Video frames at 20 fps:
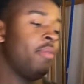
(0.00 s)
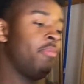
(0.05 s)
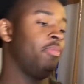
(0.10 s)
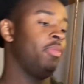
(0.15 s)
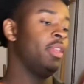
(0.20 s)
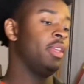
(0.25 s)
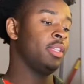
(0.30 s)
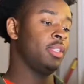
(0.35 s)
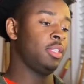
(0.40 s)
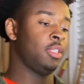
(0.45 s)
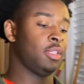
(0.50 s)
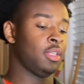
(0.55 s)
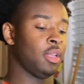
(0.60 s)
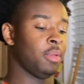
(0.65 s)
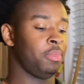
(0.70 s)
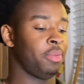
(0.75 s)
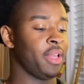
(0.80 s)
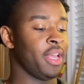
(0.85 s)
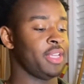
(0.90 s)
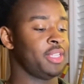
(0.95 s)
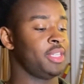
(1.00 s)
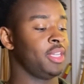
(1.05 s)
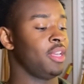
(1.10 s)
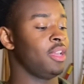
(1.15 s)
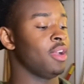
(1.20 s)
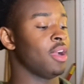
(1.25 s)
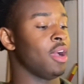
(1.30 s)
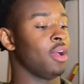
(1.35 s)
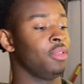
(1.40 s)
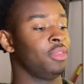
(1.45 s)
this plastic
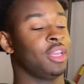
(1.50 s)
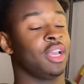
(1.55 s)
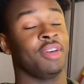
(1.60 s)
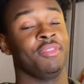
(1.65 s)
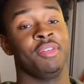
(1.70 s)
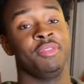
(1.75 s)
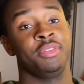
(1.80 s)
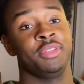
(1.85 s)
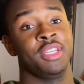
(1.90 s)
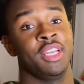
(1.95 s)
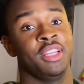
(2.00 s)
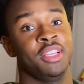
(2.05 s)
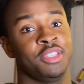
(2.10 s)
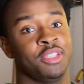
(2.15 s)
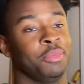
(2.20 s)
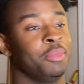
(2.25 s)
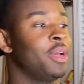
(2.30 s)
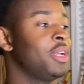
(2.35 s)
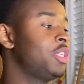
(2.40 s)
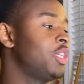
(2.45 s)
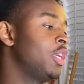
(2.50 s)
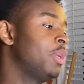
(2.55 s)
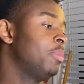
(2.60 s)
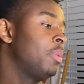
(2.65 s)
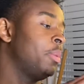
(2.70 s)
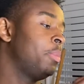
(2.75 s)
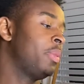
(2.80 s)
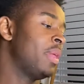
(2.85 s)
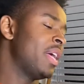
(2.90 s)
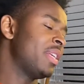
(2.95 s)
here. I don't think I've ever said this on my channel, but
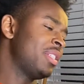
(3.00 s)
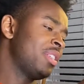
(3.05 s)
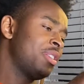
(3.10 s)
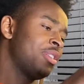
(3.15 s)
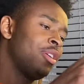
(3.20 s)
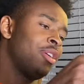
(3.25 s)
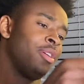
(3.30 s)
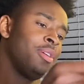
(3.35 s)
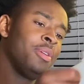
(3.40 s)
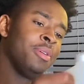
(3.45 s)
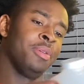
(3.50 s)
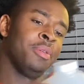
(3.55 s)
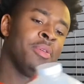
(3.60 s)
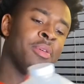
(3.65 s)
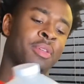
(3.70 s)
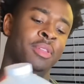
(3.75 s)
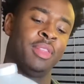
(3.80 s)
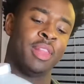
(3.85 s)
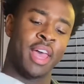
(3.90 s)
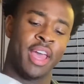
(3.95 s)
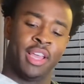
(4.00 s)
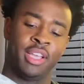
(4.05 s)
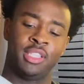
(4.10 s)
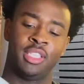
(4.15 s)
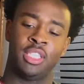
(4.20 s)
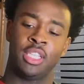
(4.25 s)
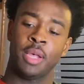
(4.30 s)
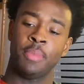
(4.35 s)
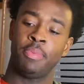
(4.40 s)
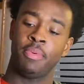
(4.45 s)
plastisol like
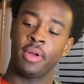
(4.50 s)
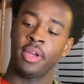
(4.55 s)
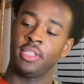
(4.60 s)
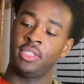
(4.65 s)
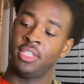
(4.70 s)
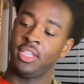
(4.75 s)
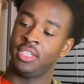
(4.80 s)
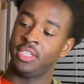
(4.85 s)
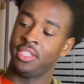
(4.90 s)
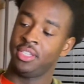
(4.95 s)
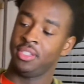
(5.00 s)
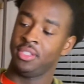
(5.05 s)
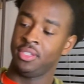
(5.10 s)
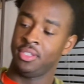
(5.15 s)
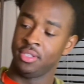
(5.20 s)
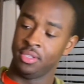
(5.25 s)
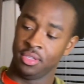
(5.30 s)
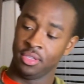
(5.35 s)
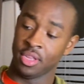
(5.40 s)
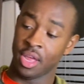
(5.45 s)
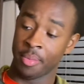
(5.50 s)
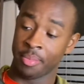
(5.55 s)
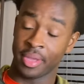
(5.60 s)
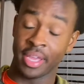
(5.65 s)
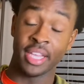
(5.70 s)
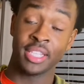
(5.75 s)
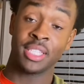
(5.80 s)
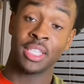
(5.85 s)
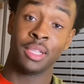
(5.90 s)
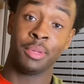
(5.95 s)
separates. This is, I'm
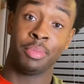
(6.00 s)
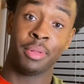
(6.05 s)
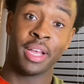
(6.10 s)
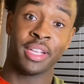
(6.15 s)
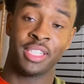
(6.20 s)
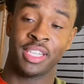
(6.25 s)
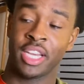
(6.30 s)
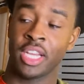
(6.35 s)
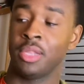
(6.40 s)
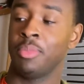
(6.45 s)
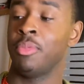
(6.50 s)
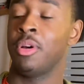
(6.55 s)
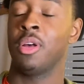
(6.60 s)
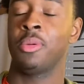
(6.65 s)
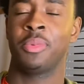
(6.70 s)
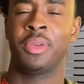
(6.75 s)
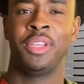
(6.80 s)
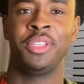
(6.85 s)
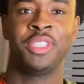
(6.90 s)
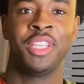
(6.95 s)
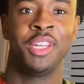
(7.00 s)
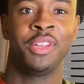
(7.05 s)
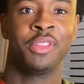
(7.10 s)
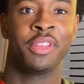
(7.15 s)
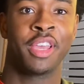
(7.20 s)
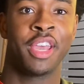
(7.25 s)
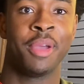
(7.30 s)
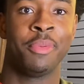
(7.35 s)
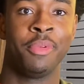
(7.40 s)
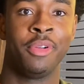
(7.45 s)
guessing the plastic at the bottom. Can you see it on the
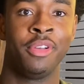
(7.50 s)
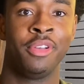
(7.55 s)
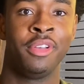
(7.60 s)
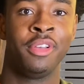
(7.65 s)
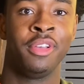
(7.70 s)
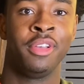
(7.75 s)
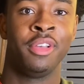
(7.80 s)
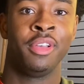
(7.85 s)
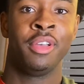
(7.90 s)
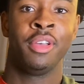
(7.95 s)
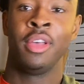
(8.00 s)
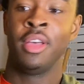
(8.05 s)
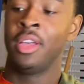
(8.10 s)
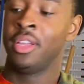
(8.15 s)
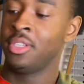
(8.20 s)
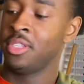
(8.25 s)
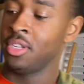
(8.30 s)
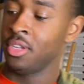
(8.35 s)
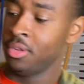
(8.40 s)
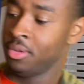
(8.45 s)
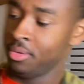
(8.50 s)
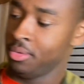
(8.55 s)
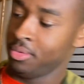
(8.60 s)
camera? Mm-hmm. So